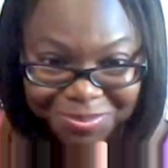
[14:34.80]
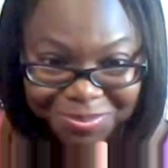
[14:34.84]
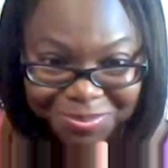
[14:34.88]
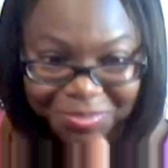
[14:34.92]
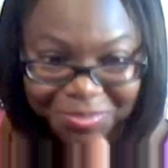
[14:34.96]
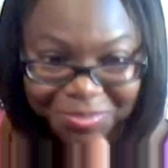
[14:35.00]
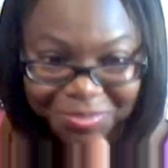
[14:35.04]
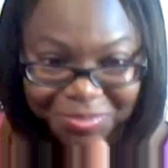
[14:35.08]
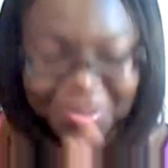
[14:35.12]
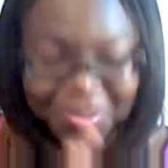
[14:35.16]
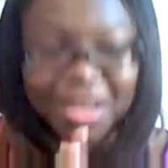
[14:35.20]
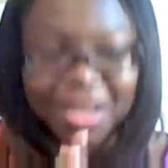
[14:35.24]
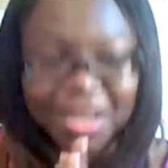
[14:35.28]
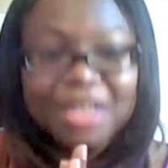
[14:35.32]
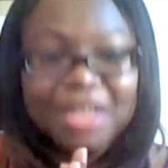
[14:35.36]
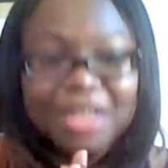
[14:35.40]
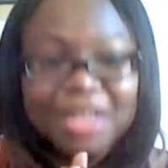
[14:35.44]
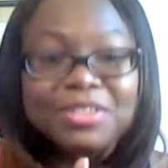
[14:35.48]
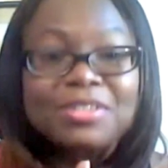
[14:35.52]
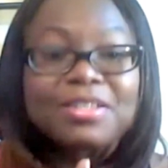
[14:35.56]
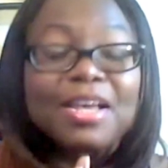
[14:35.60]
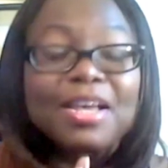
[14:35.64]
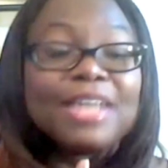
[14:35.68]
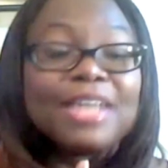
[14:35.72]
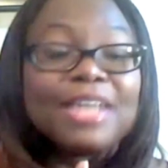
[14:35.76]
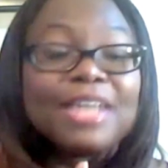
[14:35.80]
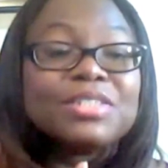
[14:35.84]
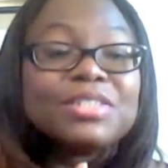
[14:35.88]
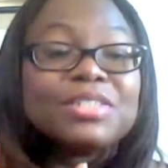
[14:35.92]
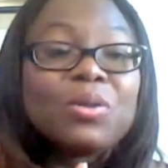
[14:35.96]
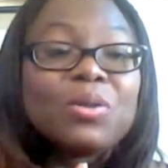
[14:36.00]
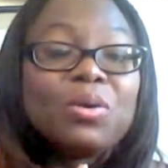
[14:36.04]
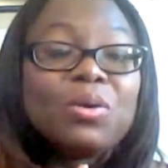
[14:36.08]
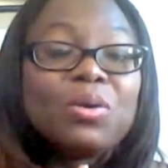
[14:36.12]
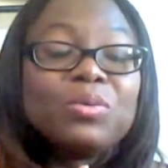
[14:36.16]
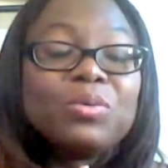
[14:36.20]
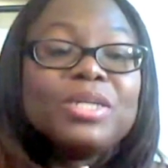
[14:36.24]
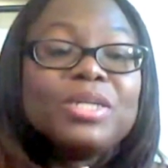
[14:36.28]
as
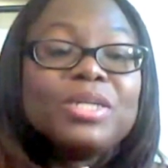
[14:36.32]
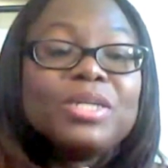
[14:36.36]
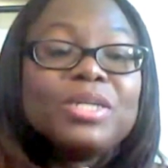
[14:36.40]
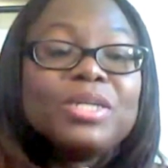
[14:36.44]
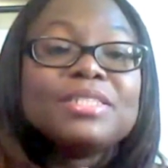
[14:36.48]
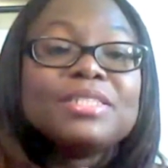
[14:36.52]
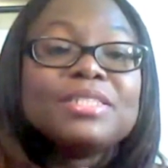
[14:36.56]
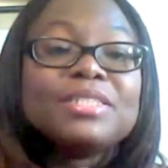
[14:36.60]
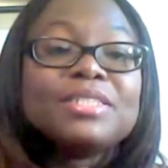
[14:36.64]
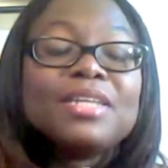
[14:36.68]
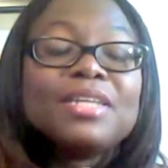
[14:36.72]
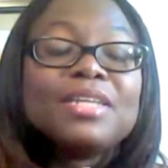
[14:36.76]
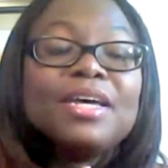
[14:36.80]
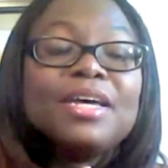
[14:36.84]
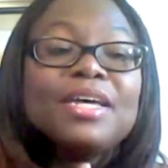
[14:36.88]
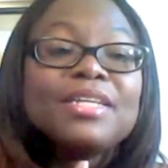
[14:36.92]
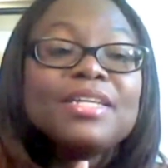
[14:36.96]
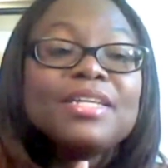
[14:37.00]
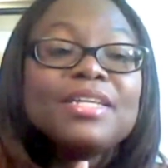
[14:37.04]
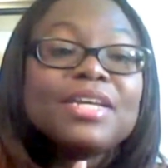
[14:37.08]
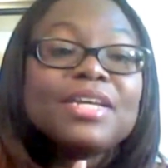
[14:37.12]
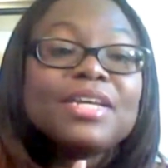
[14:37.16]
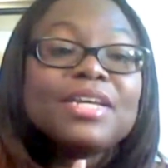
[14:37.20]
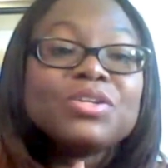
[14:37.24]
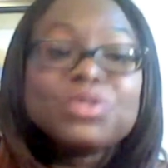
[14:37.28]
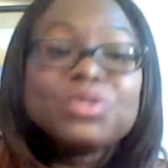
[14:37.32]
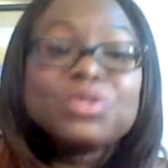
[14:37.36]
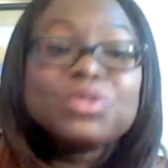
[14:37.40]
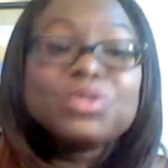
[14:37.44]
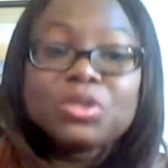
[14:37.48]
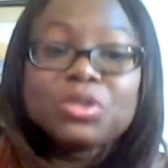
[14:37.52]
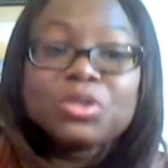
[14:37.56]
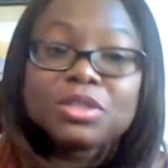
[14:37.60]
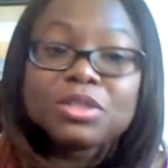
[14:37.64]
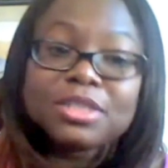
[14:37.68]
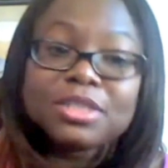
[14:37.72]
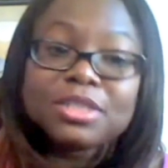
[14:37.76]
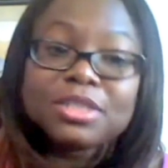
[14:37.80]
always, that you
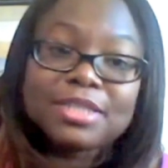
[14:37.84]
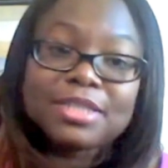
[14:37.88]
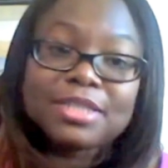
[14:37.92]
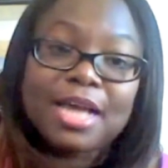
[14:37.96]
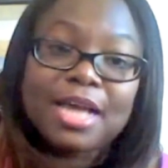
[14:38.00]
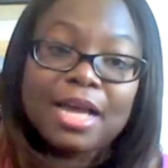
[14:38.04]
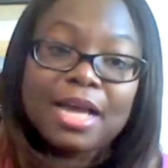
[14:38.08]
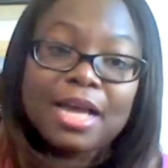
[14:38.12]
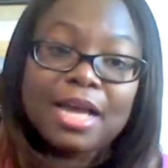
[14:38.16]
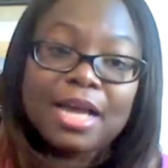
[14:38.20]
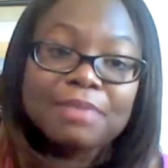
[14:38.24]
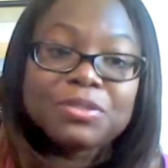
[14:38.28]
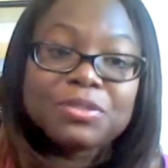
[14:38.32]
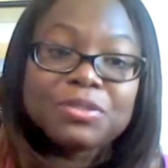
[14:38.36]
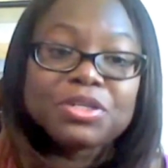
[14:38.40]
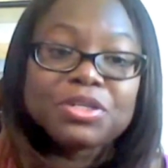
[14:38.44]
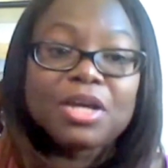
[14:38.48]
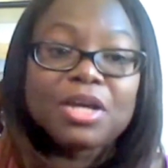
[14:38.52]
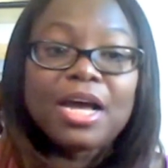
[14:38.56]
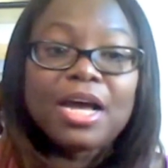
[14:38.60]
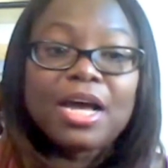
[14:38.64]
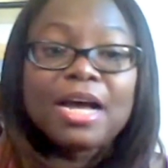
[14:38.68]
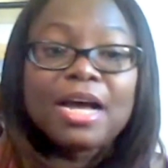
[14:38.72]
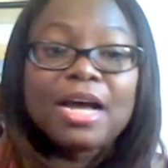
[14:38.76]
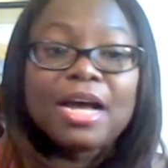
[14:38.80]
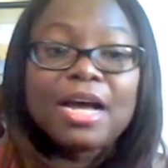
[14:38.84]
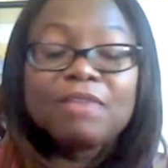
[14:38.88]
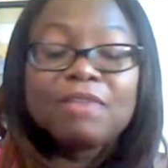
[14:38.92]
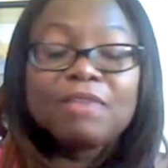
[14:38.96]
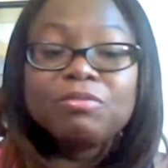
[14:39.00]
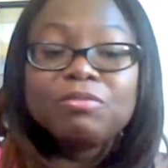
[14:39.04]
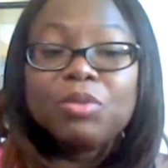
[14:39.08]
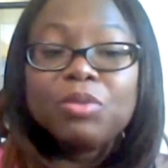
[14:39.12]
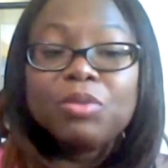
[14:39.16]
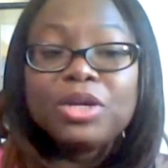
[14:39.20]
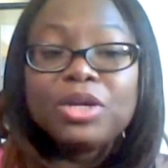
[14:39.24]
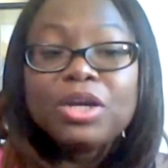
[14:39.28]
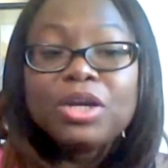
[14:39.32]
took the time to have
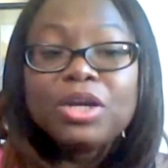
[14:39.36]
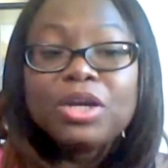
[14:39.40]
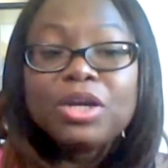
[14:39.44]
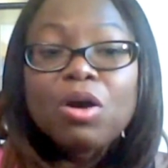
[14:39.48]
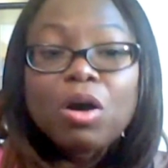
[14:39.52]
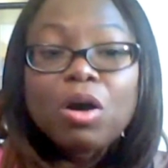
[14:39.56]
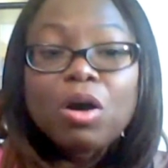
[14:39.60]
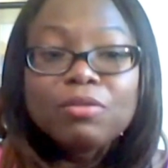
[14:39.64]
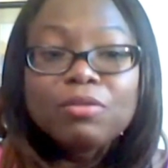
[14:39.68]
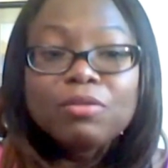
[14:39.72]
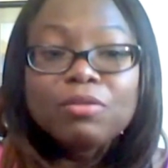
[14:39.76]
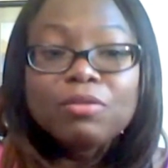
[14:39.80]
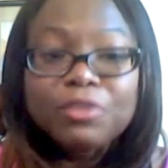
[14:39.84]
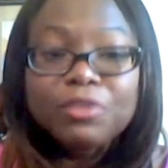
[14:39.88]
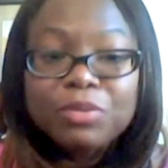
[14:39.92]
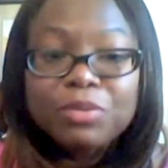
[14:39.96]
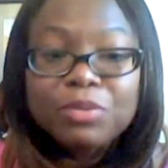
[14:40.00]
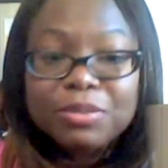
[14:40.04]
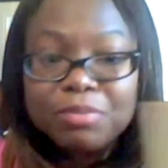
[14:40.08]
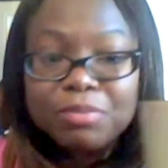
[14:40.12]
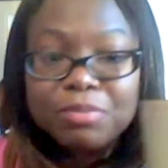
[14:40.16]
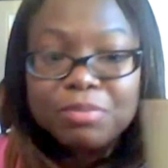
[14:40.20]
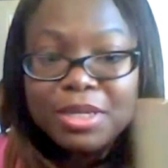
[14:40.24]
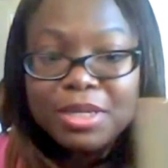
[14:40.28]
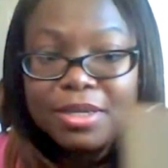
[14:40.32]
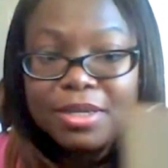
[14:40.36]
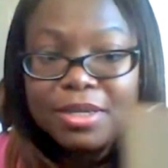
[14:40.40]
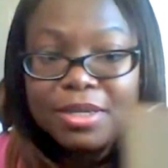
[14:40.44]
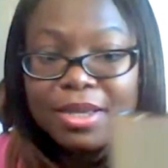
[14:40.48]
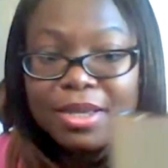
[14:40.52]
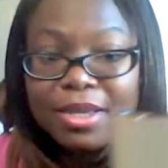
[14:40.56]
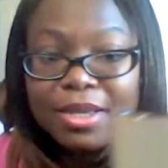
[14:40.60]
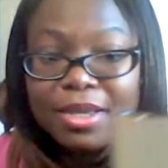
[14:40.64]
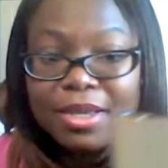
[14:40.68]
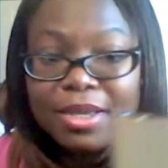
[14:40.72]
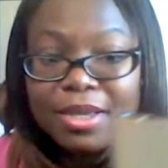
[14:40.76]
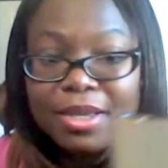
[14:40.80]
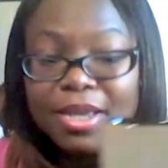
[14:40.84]
morning coffee with me
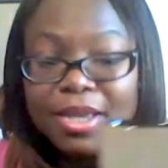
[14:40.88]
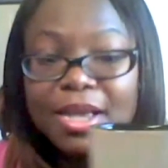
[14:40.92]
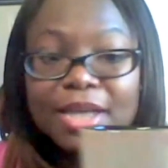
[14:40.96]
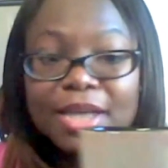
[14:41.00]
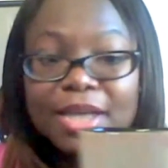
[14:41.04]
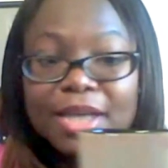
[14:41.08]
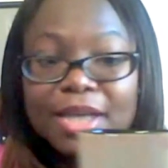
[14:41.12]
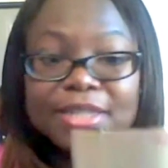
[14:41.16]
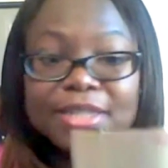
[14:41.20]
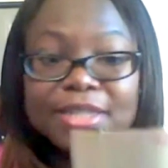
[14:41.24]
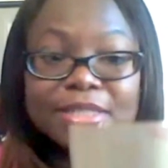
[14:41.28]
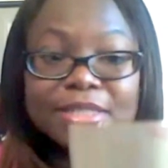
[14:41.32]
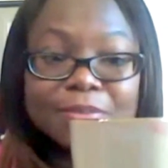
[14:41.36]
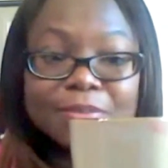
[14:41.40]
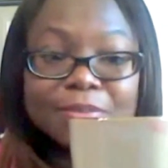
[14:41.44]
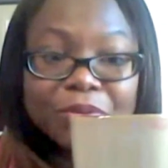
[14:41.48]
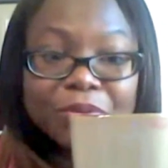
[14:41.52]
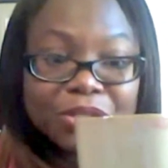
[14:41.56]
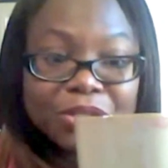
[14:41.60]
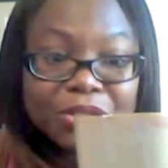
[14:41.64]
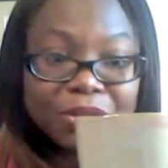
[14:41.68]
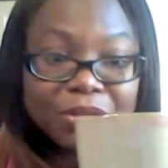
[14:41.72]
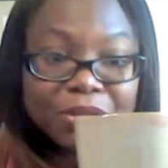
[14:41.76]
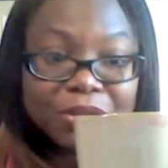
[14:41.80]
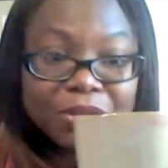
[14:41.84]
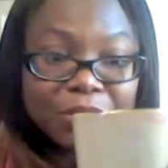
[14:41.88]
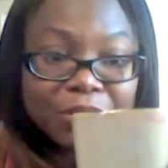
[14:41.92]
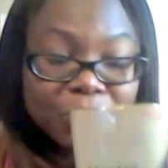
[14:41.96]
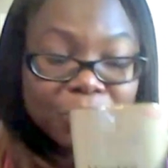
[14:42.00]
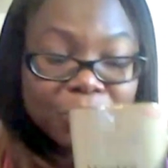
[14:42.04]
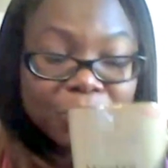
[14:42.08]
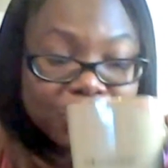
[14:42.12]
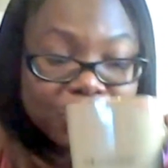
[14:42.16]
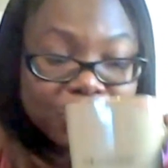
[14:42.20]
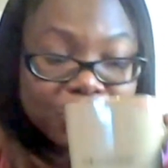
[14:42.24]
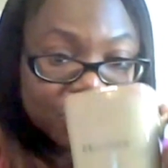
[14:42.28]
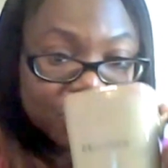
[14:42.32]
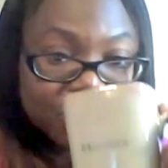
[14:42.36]
and Inspirational
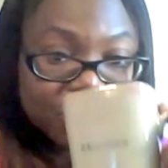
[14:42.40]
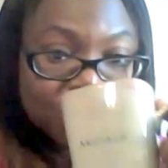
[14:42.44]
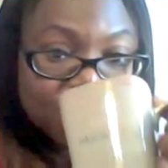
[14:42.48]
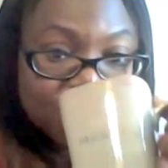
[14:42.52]
Words.